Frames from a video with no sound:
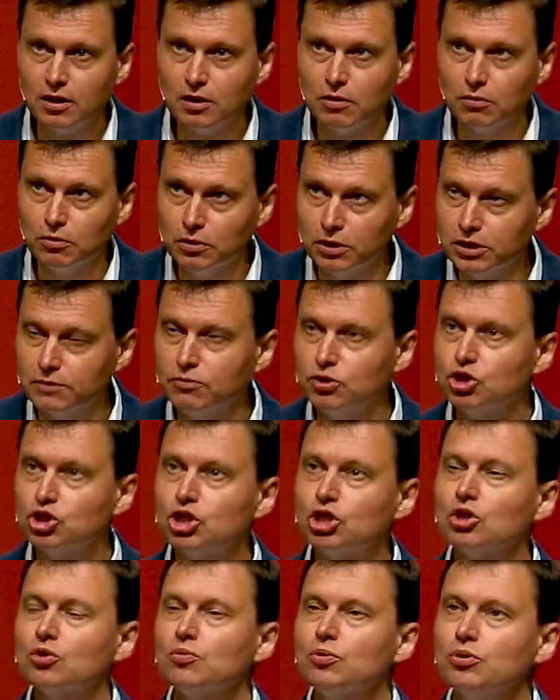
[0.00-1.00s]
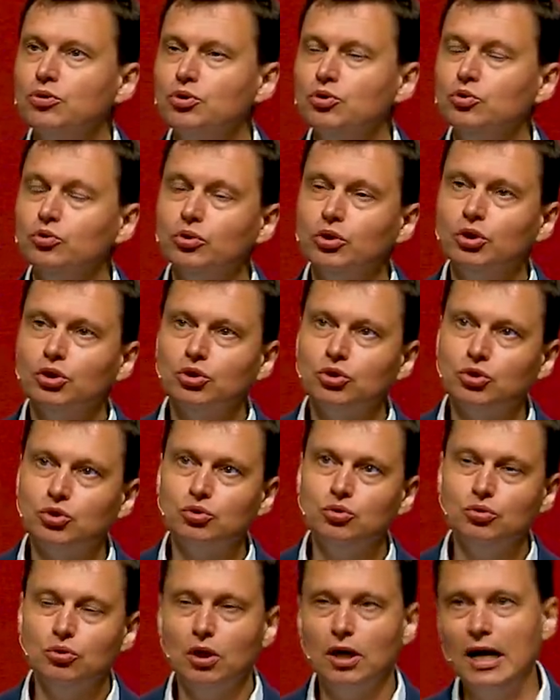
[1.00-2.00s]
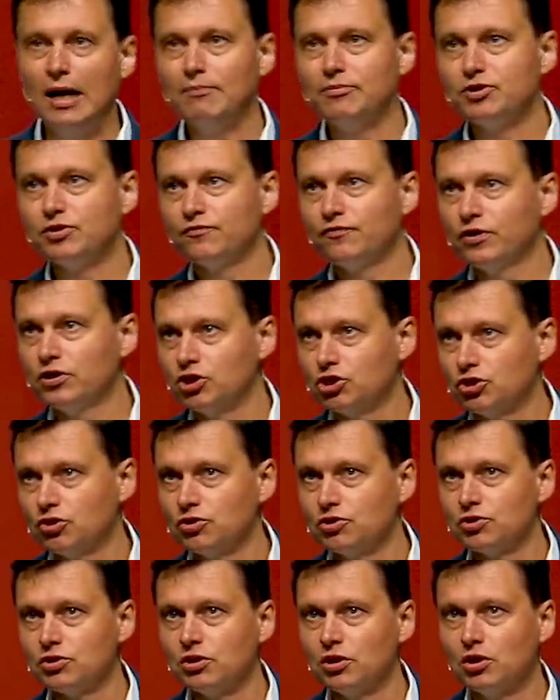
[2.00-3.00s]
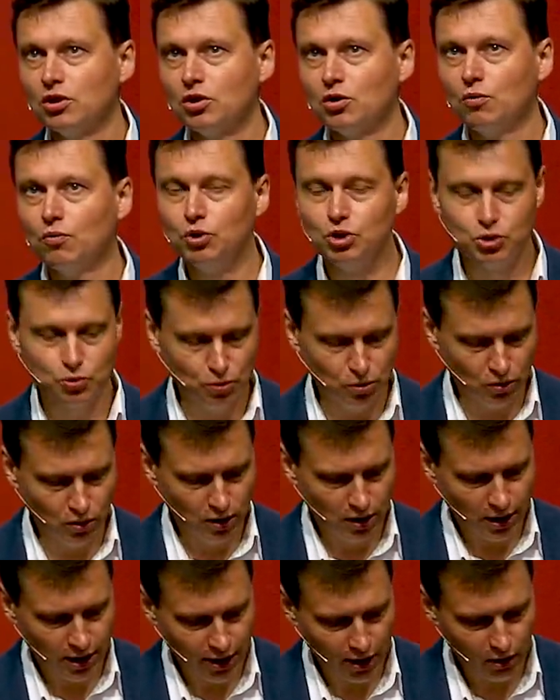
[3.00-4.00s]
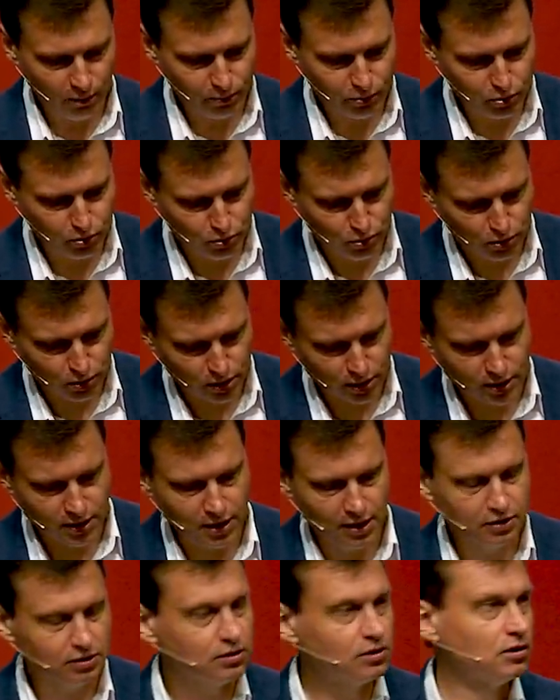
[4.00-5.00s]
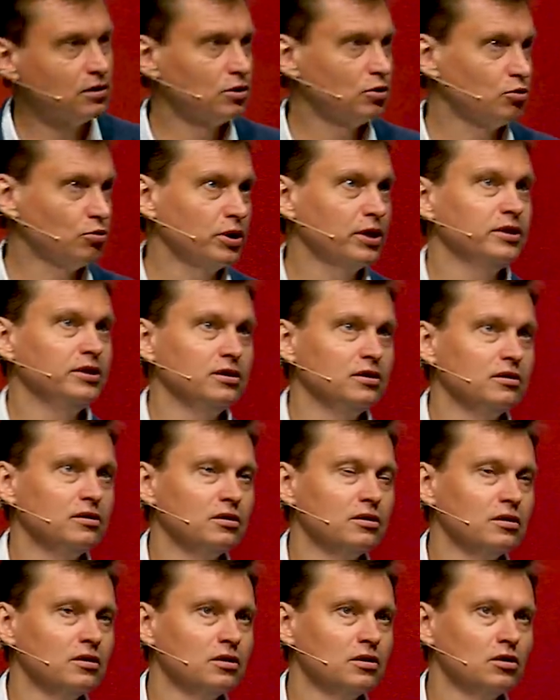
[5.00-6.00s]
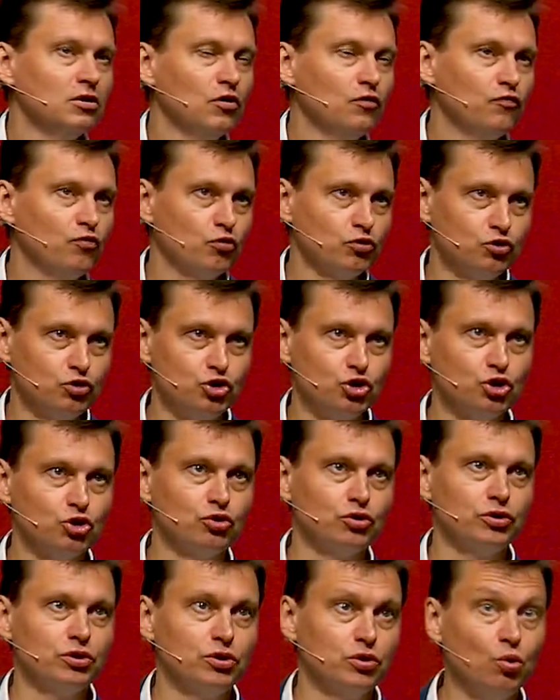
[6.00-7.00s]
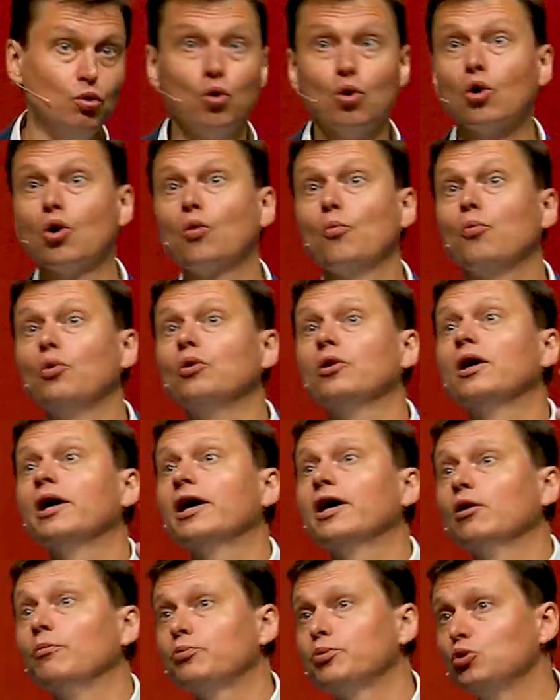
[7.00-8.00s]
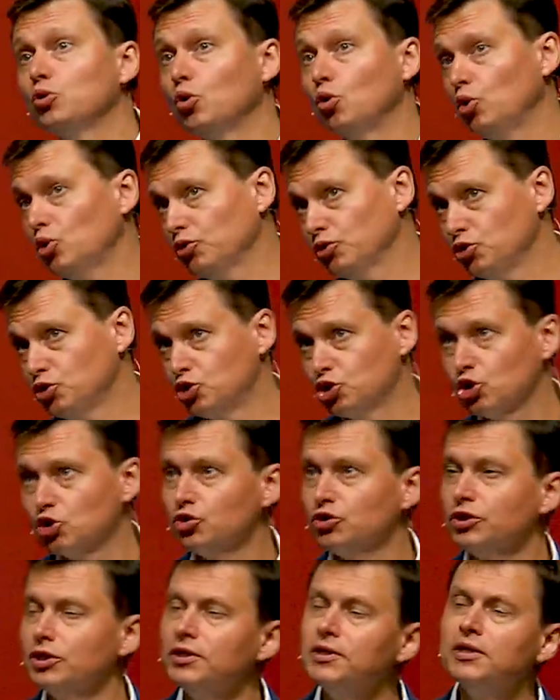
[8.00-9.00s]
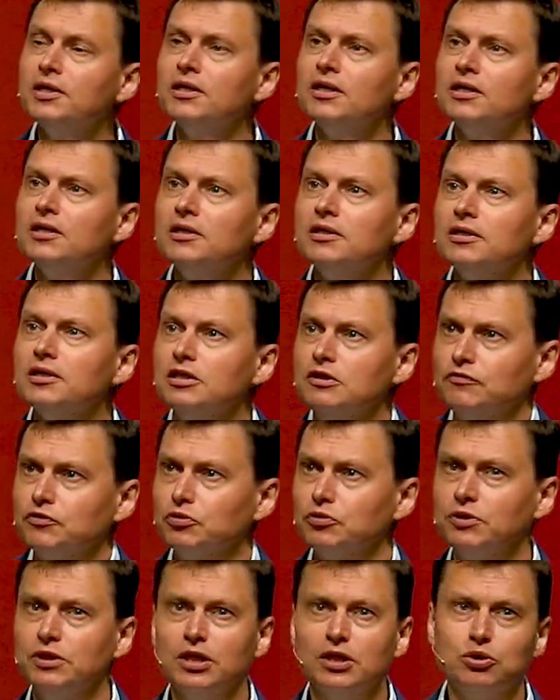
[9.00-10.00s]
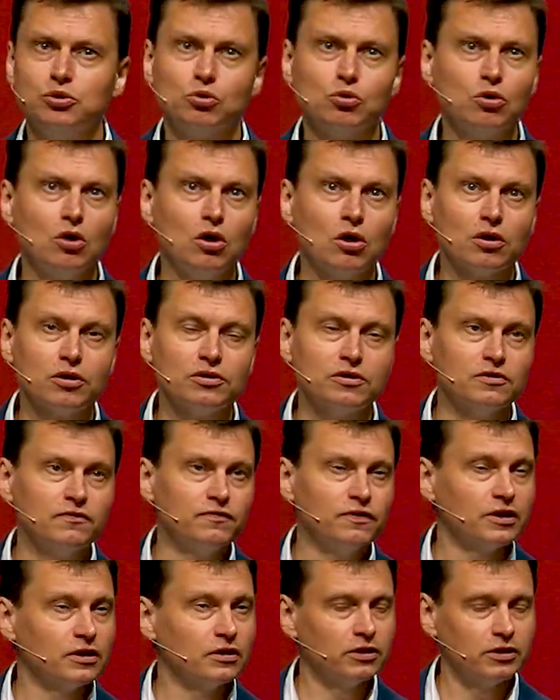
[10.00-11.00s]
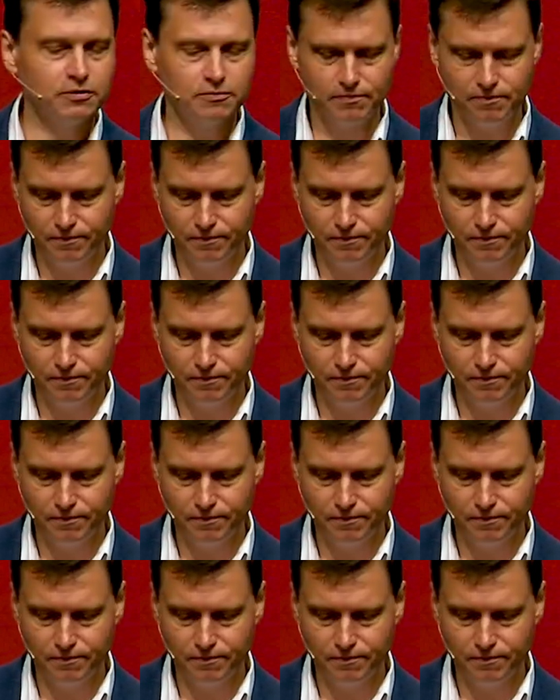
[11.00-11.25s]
Well, let me share with you 2 observations which will help you get ready for the journey, or will help you on the journey if today you are in the valley.